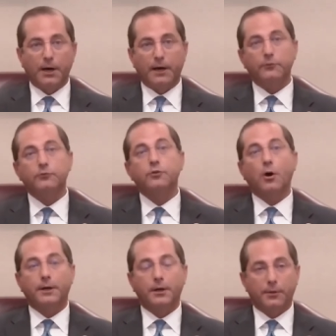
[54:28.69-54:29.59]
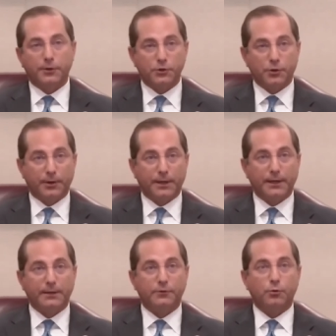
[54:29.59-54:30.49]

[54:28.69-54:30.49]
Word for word: got us started on the journey